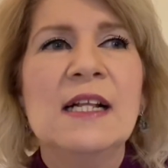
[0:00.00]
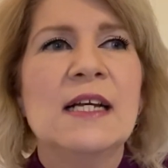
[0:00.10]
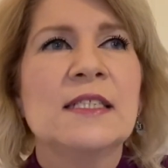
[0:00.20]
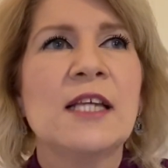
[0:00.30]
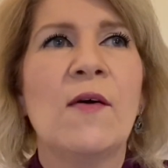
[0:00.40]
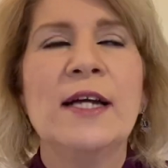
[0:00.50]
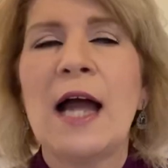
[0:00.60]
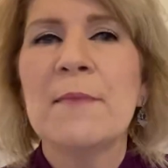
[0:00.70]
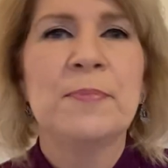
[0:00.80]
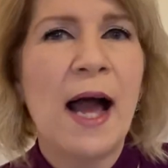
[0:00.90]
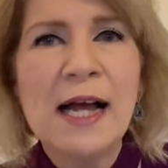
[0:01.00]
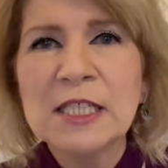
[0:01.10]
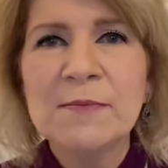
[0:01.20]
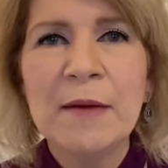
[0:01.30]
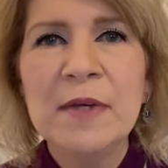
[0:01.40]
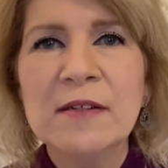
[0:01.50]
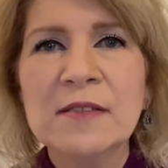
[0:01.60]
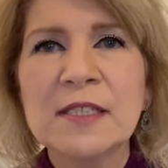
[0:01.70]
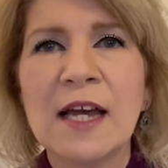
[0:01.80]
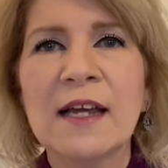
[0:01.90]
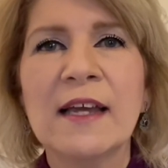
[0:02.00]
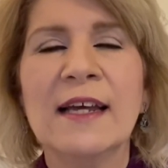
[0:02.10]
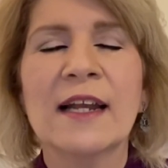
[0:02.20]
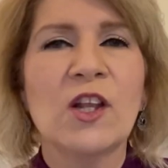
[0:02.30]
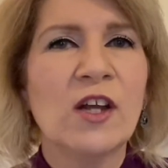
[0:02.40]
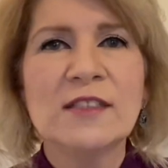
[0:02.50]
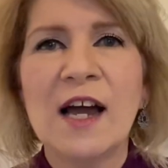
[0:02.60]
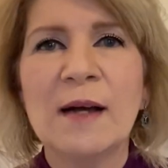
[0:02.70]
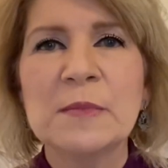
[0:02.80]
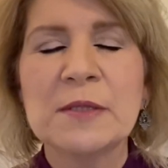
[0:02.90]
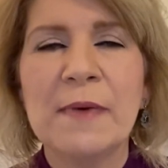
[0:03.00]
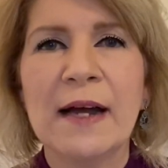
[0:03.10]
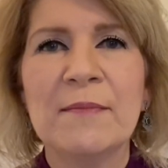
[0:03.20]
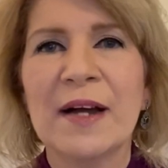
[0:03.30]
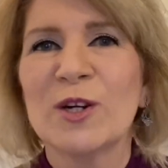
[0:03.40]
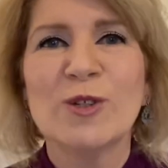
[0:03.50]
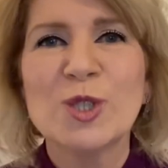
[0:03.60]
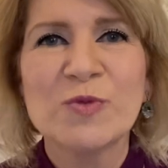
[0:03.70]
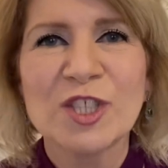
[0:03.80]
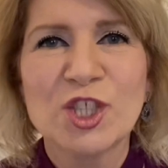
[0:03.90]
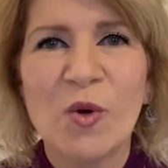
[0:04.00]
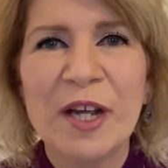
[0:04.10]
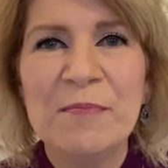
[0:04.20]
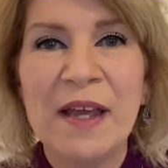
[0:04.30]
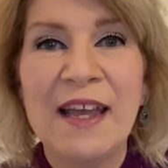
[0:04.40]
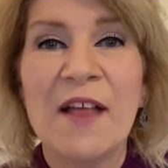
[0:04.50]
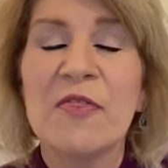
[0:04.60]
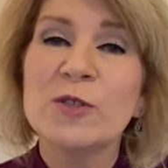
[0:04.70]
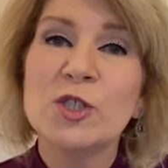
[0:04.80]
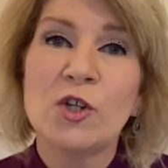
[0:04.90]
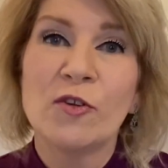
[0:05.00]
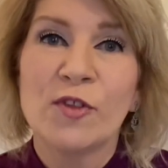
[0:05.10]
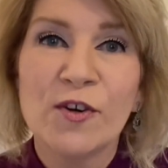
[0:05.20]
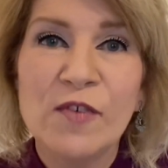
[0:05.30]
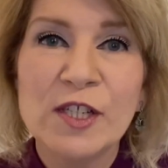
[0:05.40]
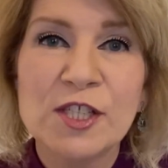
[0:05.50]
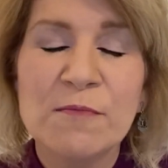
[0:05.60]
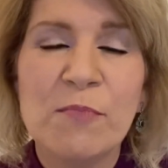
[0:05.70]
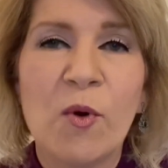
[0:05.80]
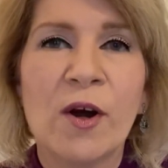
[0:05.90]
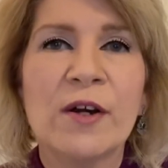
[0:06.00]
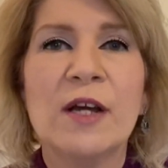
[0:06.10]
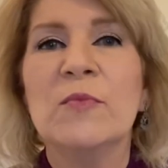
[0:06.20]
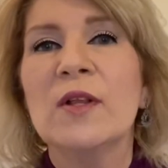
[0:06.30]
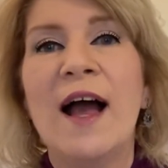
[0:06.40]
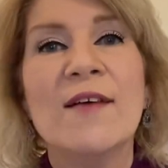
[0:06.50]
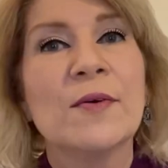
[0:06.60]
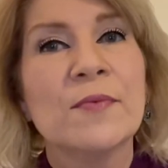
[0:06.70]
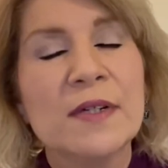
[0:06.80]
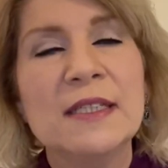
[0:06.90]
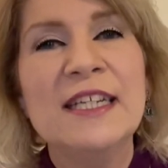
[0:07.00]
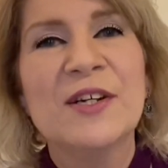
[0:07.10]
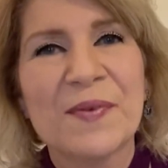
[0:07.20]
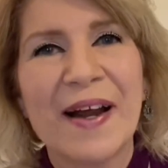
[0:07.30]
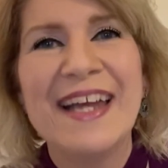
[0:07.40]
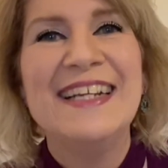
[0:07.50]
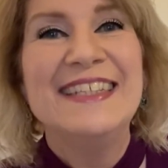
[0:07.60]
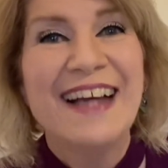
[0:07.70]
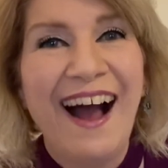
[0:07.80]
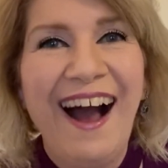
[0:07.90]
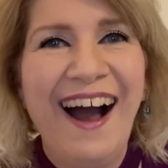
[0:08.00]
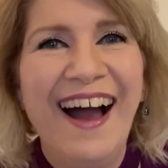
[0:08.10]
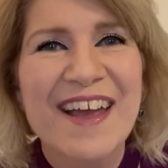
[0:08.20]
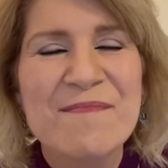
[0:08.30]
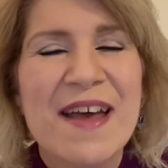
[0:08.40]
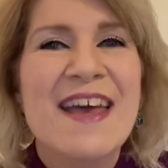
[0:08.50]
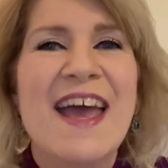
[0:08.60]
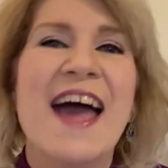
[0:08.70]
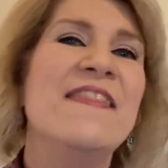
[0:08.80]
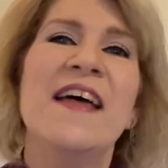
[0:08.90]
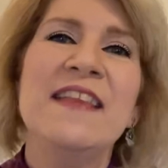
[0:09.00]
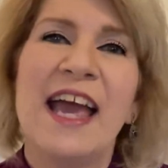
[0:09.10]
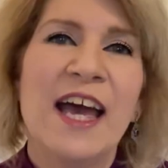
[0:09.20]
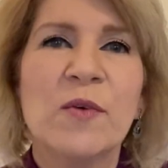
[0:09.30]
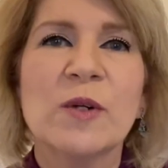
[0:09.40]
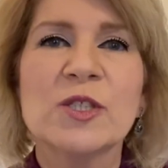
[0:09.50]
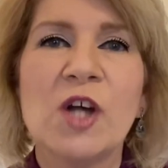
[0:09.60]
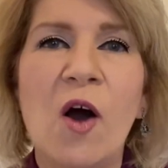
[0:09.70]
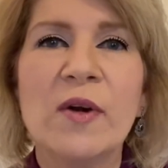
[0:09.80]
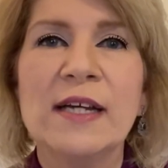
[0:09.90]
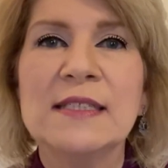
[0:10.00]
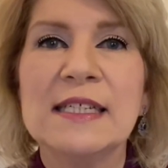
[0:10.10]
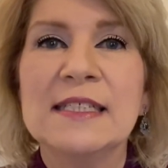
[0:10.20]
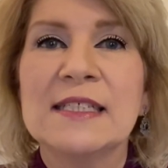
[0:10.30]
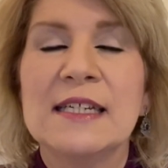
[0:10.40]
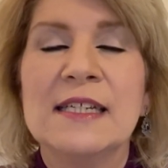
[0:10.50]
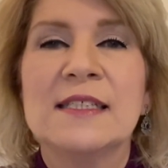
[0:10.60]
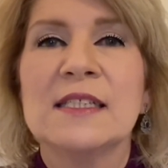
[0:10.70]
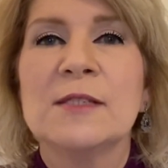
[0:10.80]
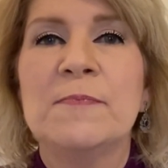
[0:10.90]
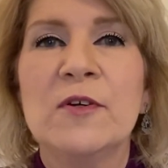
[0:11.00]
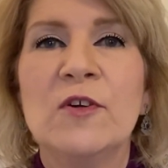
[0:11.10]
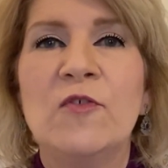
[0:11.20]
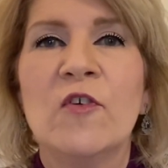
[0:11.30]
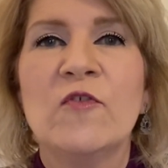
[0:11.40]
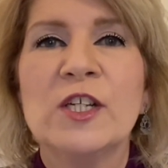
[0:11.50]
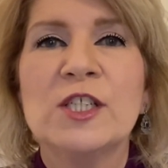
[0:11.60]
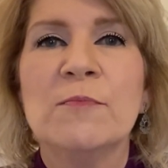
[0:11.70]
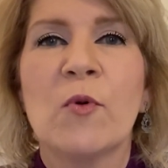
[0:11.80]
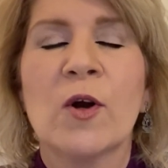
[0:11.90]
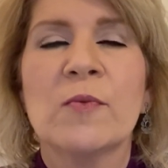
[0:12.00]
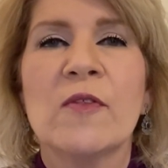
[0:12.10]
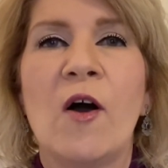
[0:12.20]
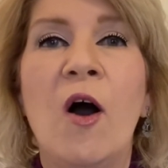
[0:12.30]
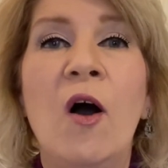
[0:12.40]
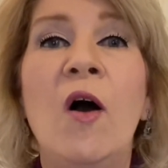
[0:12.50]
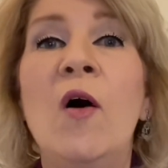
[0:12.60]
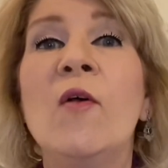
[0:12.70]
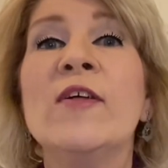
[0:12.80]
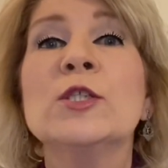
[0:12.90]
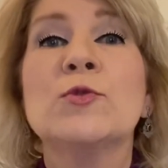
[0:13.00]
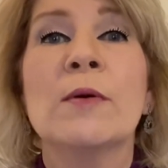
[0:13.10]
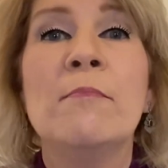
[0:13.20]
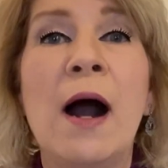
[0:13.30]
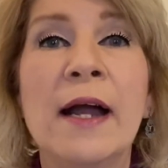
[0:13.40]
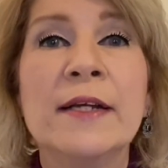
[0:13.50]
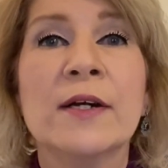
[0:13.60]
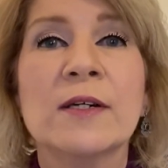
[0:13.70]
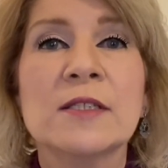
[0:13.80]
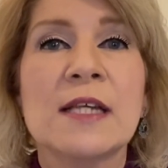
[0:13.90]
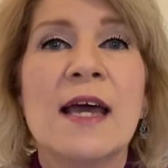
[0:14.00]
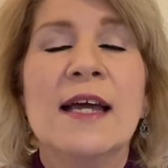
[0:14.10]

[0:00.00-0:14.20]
So I blast my music, and a lot of times my girls will join me and they'll start their vision board and we'll have a really great time. And then the end result is it's this beautiful vision board with all these reminders.